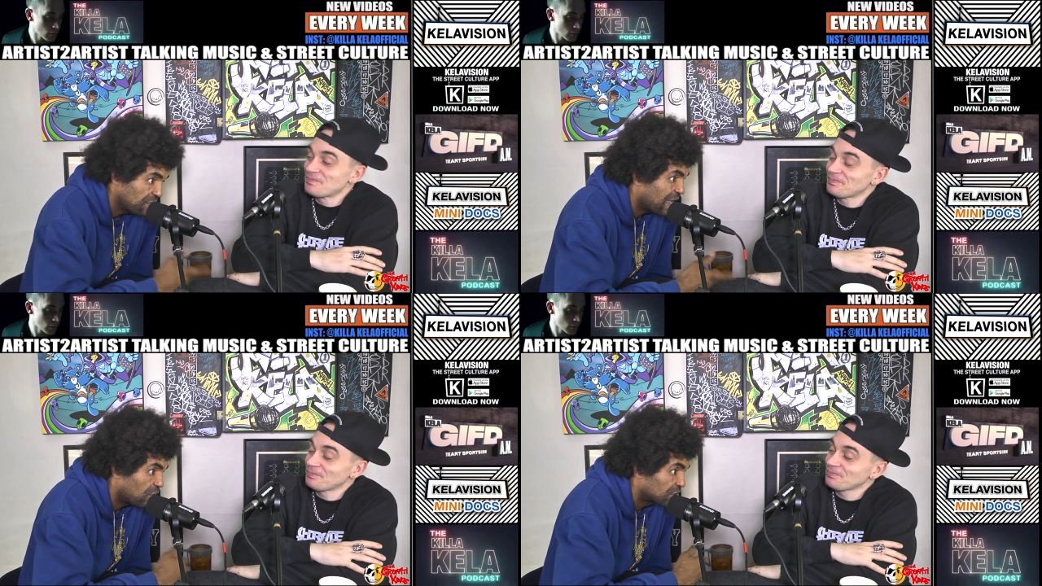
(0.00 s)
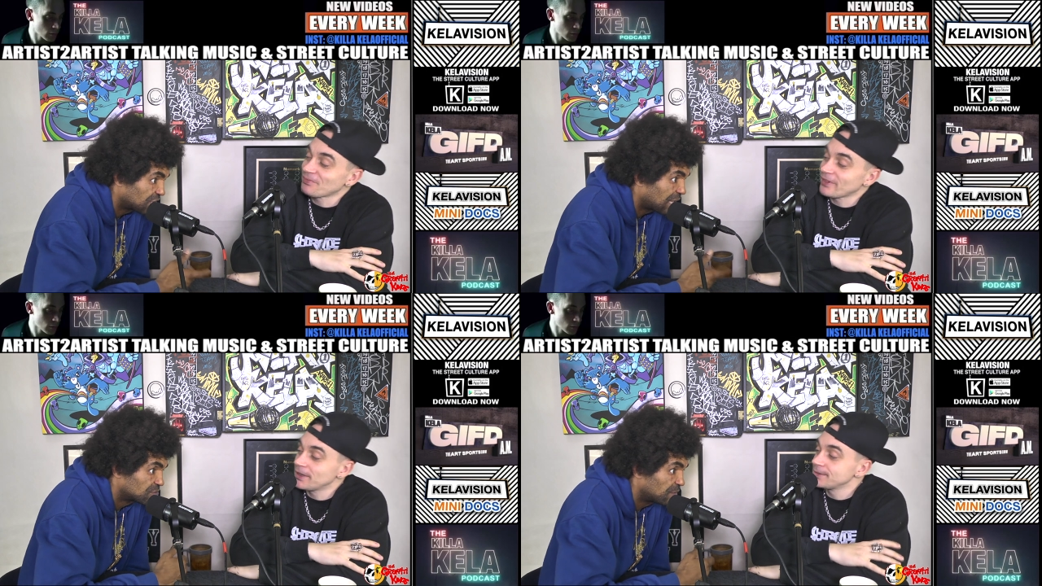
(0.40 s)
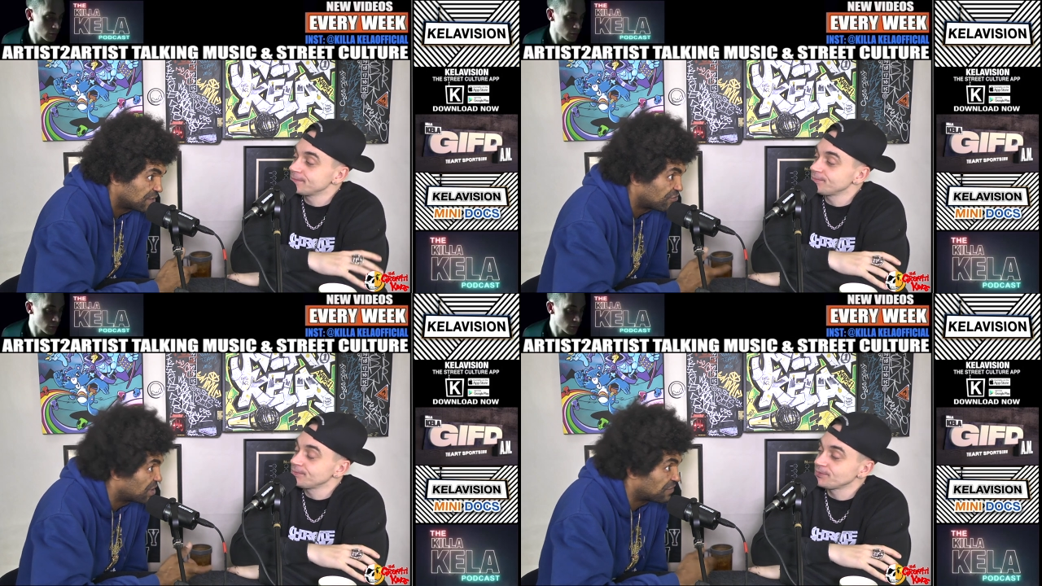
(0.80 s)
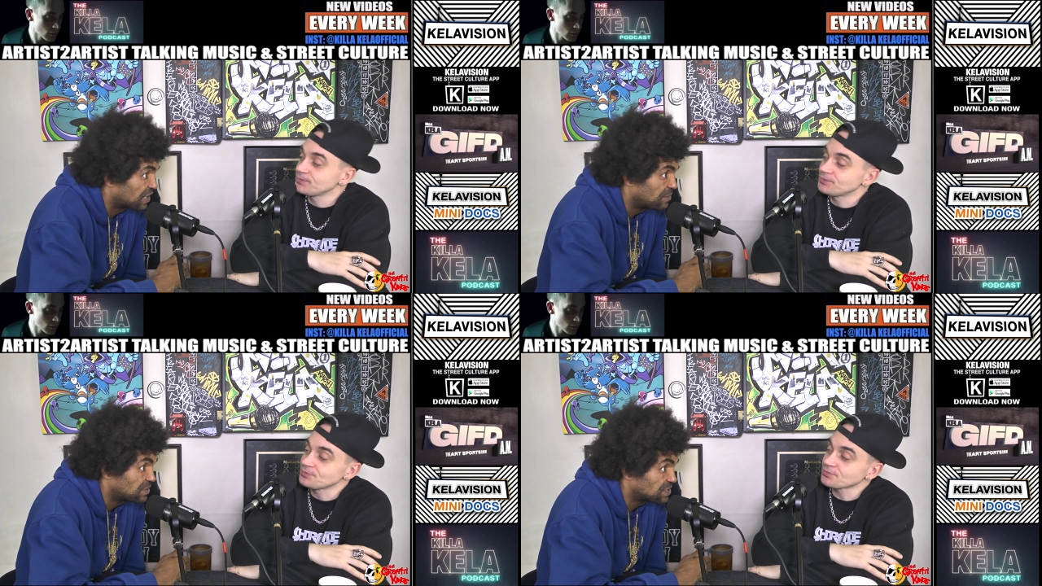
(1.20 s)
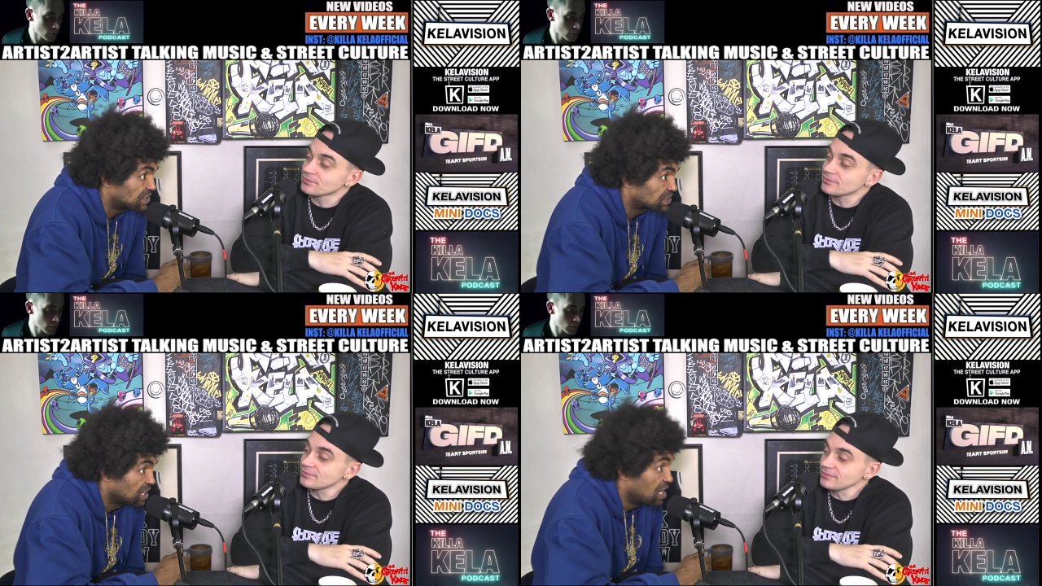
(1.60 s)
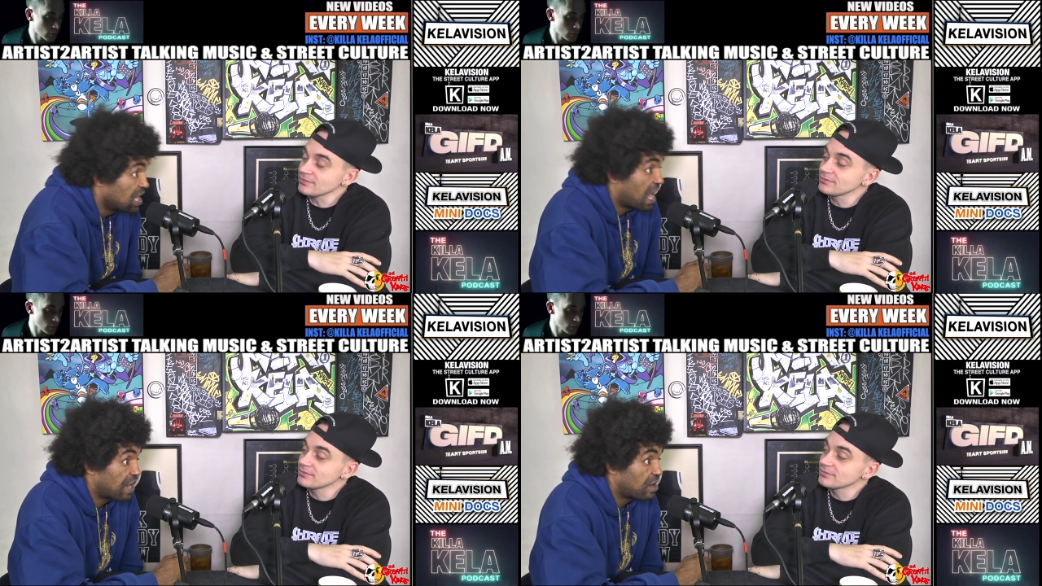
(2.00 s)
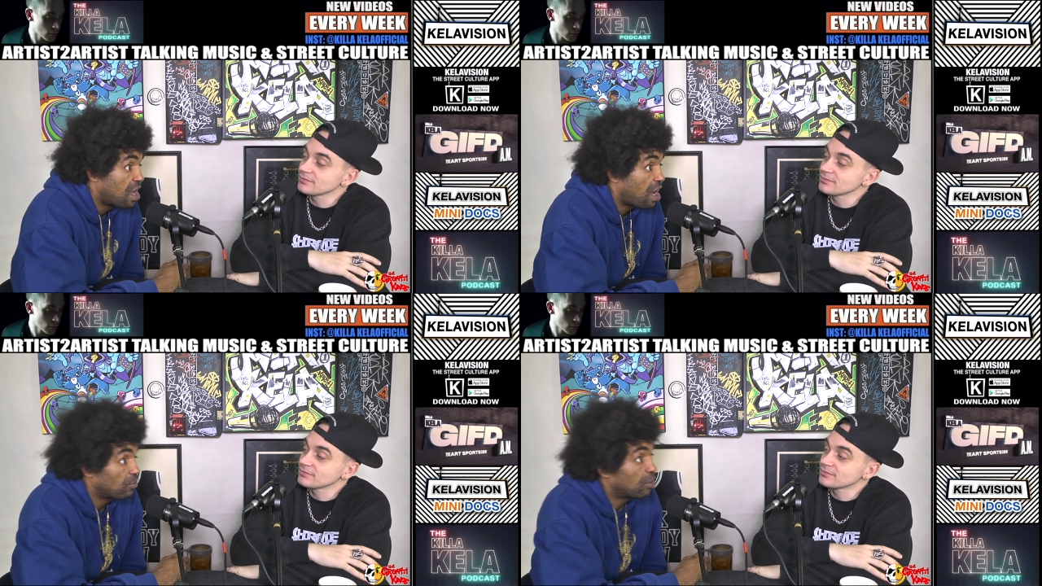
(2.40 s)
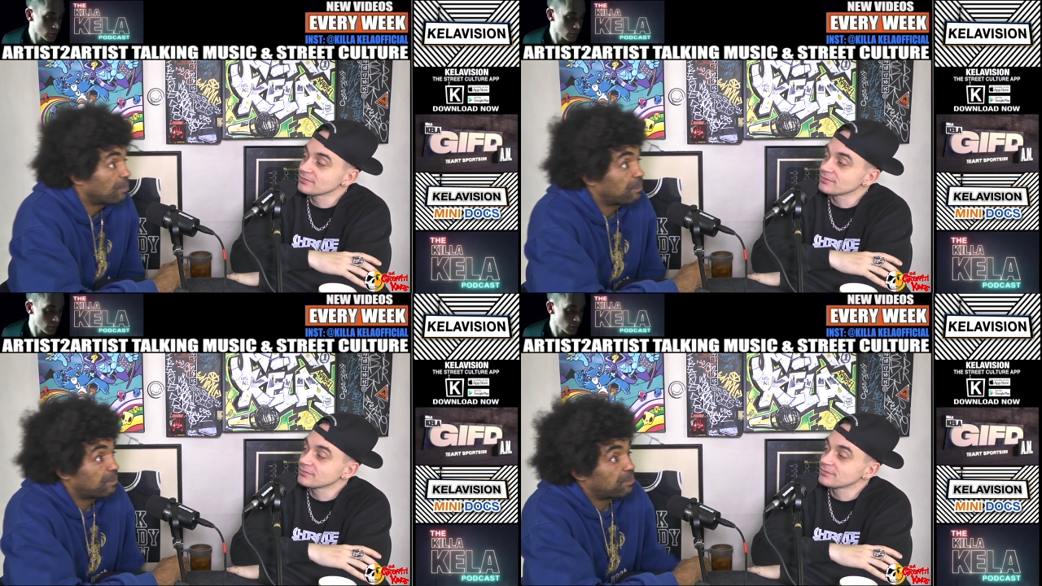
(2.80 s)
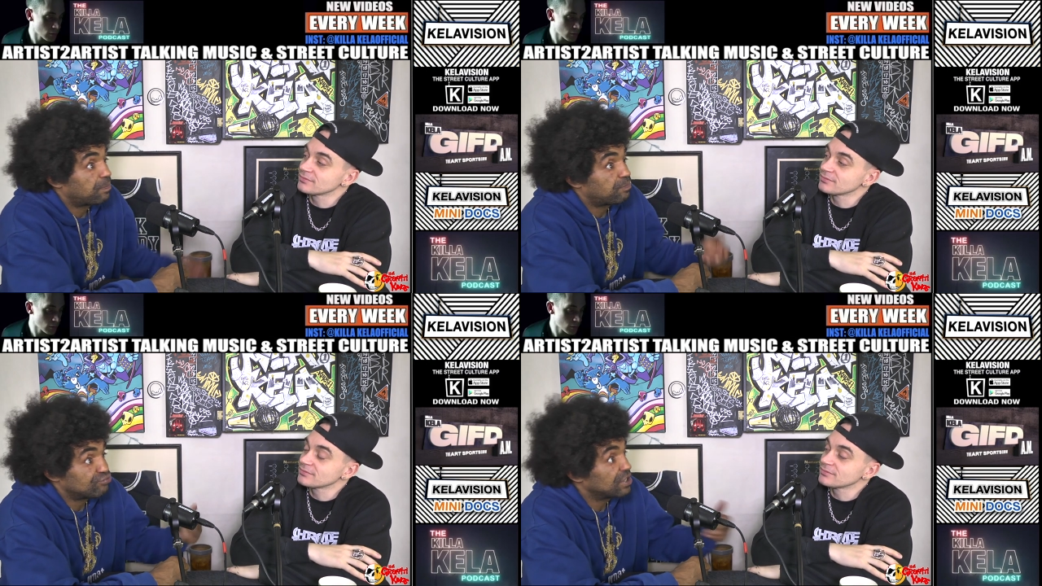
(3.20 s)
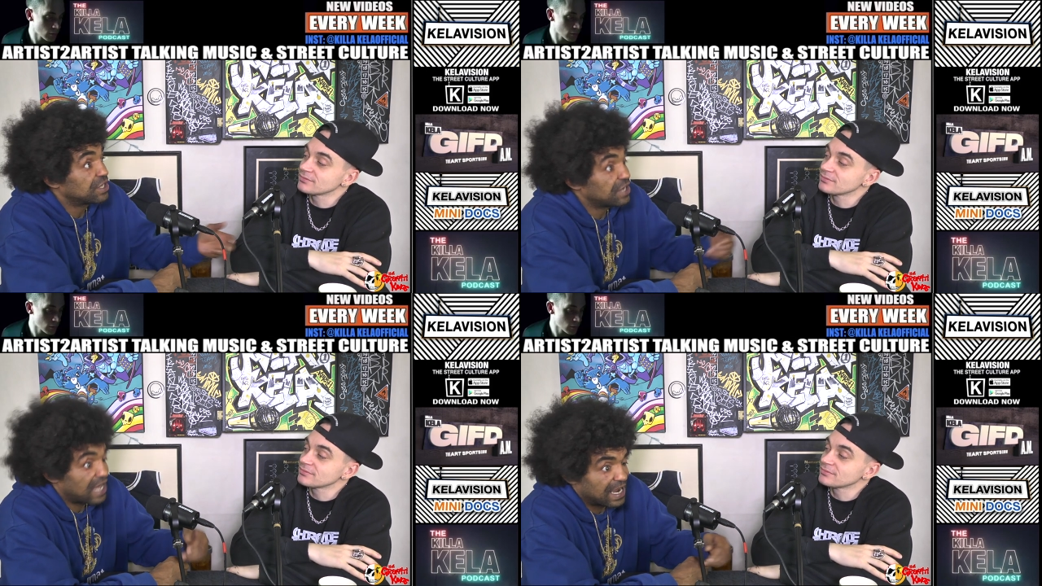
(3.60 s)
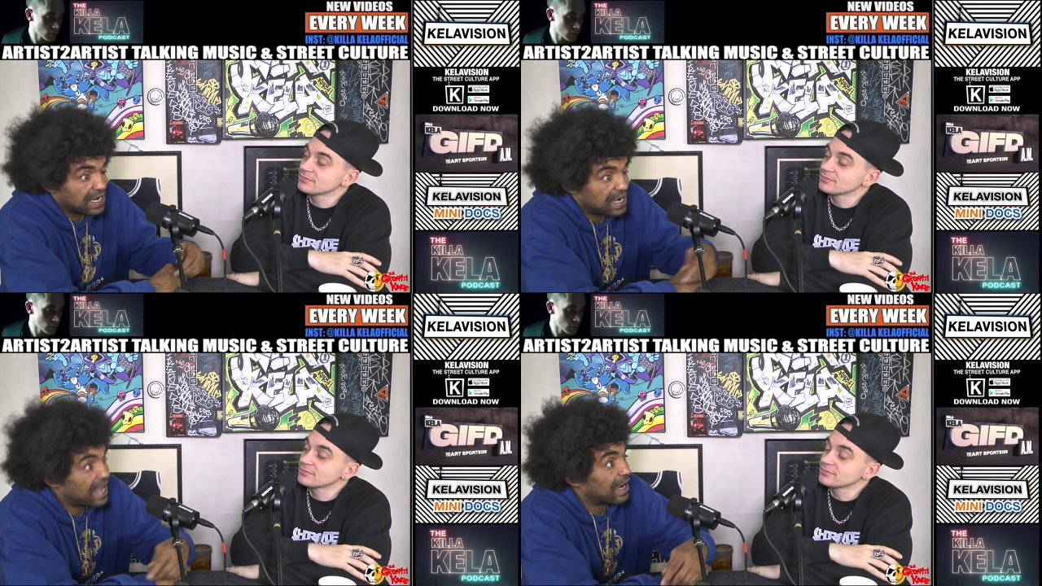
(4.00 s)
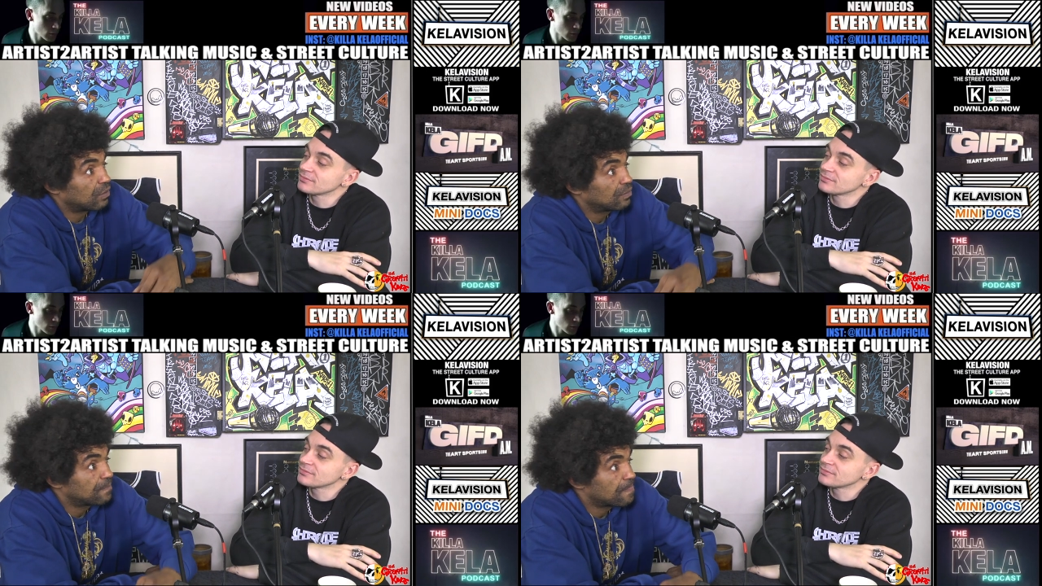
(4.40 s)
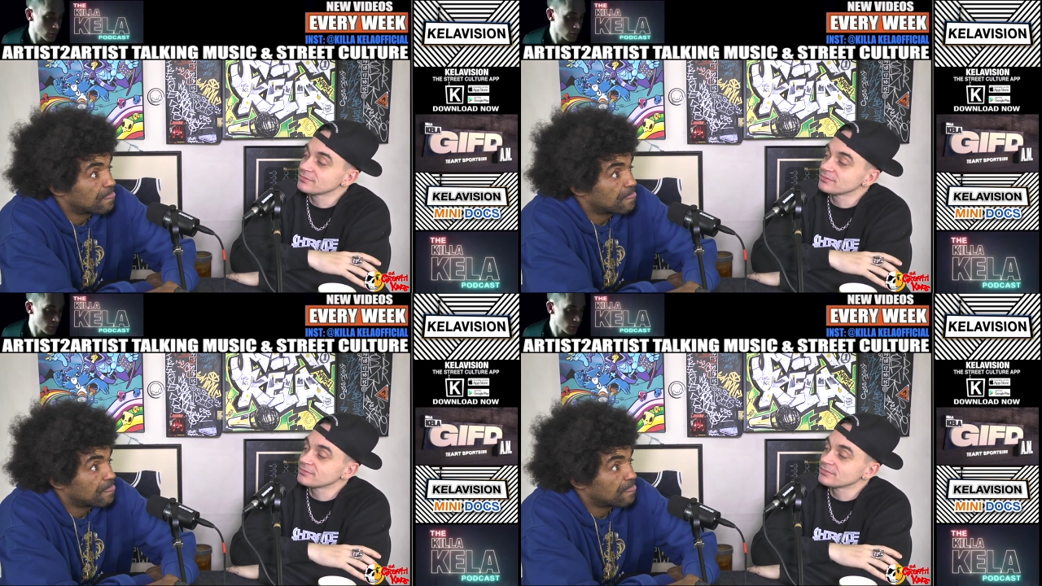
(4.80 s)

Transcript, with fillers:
Speaker 1: now I can come to me for anything in business. And I'm not brilliant at it now.